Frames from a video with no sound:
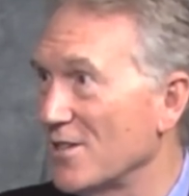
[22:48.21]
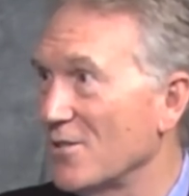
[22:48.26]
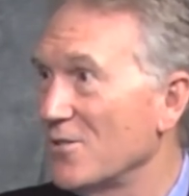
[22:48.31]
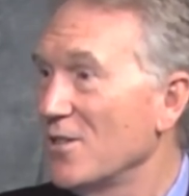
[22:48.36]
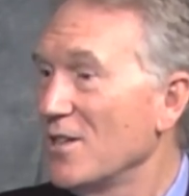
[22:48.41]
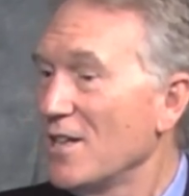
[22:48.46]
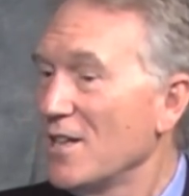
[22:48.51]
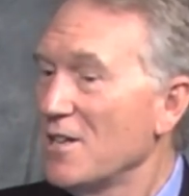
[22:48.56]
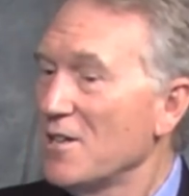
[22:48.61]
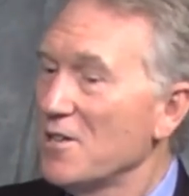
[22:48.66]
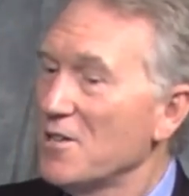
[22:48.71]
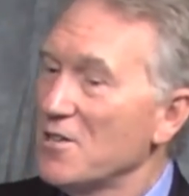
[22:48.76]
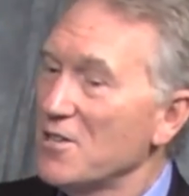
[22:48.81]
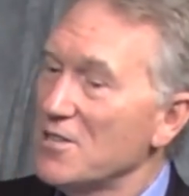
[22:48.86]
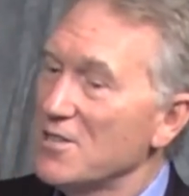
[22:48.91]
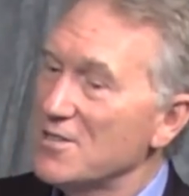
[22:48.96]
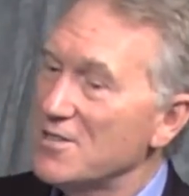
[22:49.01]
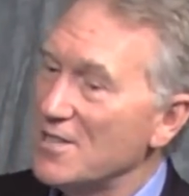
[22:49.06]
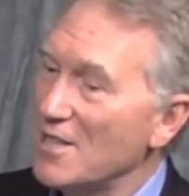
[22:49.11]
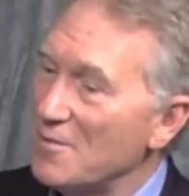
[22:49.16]
Right. So
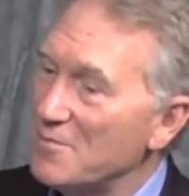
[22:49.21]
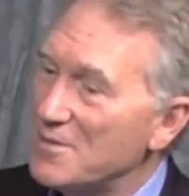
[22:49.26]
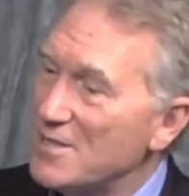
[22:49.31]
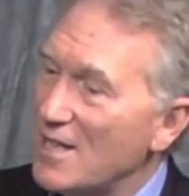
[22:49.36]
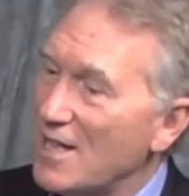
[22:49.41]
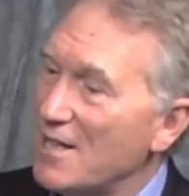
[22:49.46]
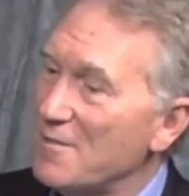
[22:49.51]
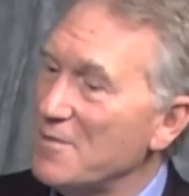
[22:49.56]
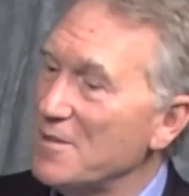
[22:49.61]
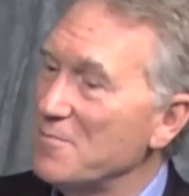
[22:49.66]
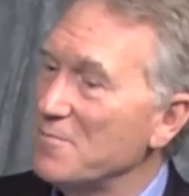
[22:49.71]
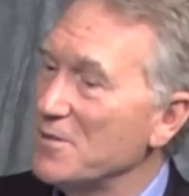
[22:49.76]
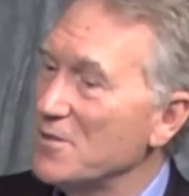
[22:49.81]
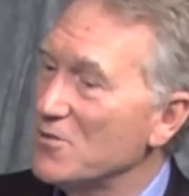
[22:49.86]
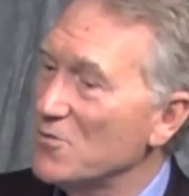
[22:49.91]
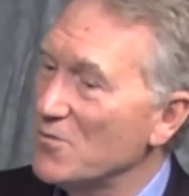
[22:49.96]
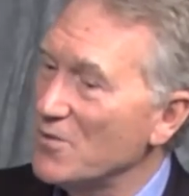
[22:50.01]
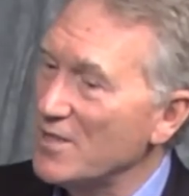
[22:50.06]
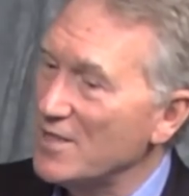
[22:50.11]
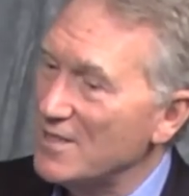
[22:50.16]
yeah. sometime in
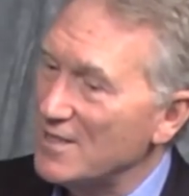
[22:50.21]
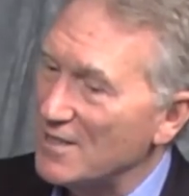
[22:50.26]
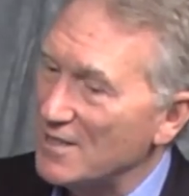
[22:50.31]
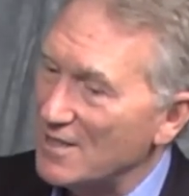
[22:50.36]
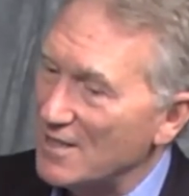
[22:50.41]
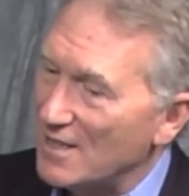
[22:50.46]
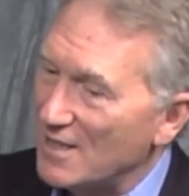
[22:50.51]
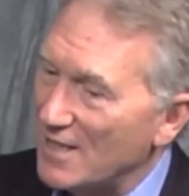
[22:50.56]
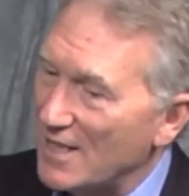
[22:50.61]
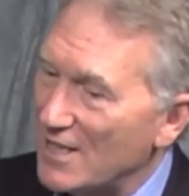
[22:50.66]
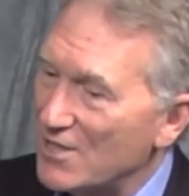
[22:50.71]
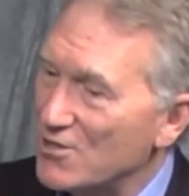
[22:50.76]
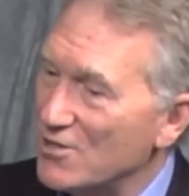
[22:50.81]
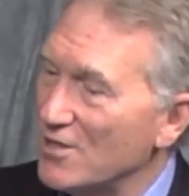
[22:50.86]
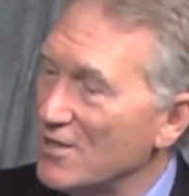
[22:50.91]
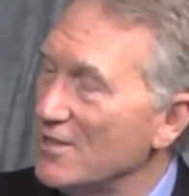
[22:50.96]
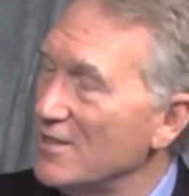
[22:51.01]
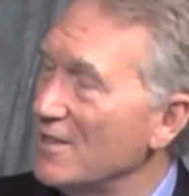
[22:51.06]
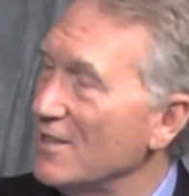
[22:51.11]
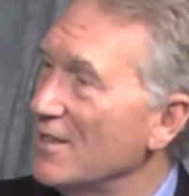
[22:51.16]
between the
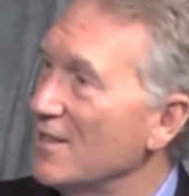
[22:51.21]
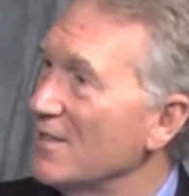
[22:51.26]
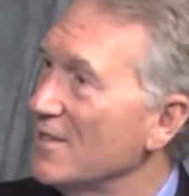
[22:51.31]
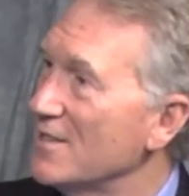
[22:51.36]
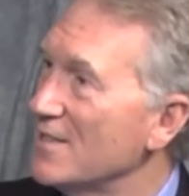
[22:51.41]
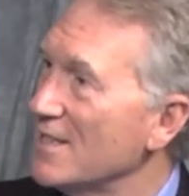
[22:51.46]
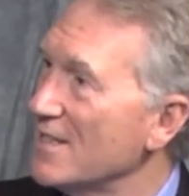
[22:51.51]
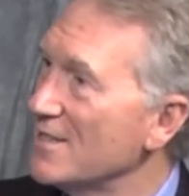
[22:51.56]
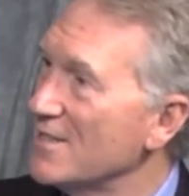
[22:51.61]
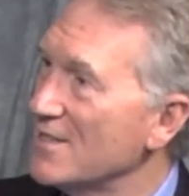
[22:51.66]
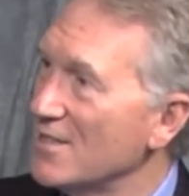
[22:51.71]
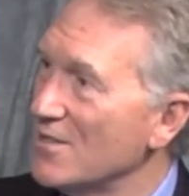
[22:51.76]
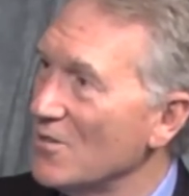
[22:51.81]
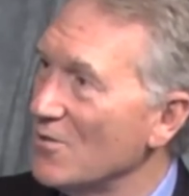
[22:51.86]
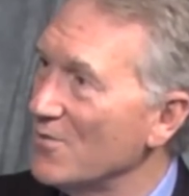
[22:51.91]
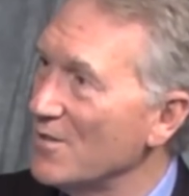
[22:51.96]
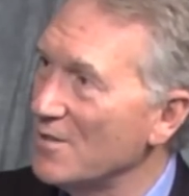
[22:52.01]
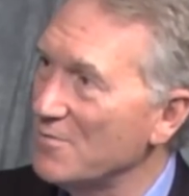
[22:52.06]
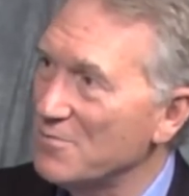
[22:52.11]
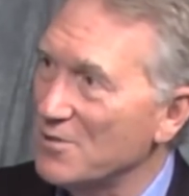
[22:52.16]
election, 6th of
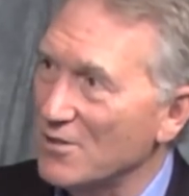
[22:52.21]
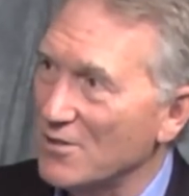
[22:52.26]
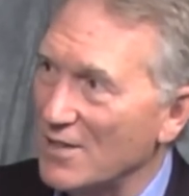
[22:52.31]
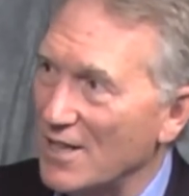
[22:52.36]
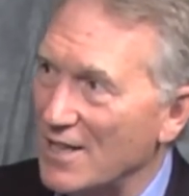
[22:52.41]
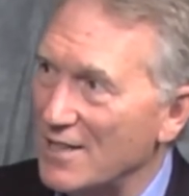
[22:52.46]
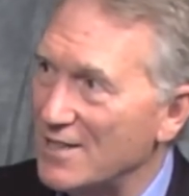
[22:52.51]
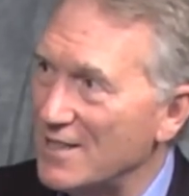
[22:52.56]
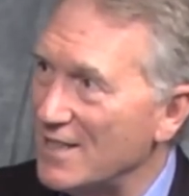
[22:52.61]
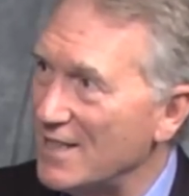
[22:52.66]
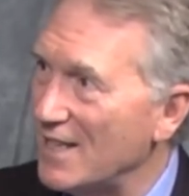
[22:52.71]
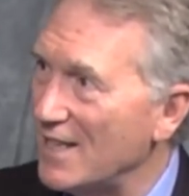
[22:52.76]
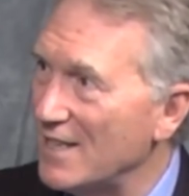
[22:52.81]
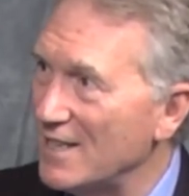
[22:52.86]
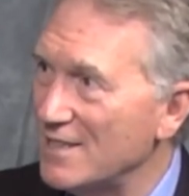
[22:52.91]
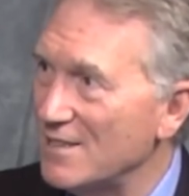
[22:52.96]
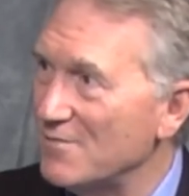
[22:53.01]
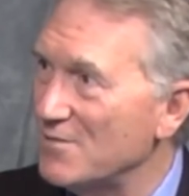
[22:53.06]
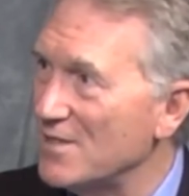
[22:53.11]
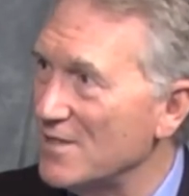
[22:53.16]
November, and the
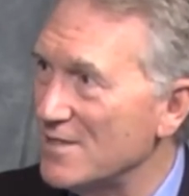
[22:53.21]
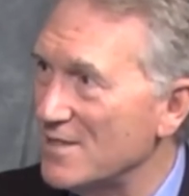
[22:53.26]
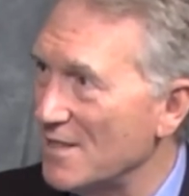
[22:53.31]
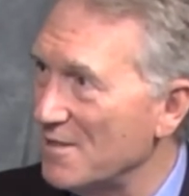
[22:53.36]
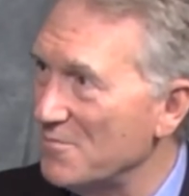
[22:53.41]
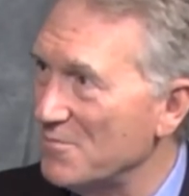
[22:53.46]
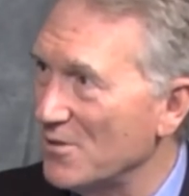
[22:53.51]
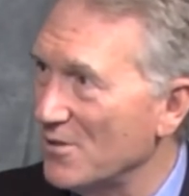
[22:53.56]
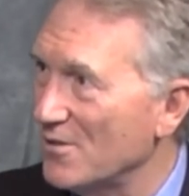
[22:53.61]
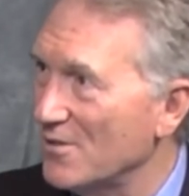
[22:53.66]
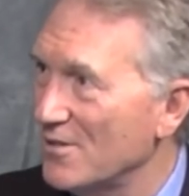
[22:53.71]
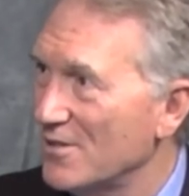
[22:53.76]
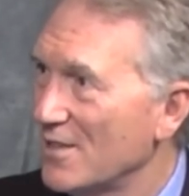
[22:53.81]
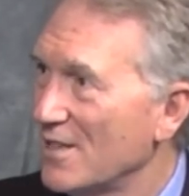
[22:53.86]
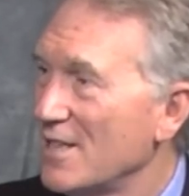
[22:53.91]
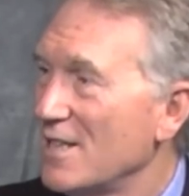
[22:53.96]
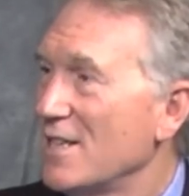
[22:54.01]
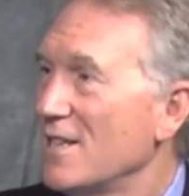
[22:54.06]
end of December,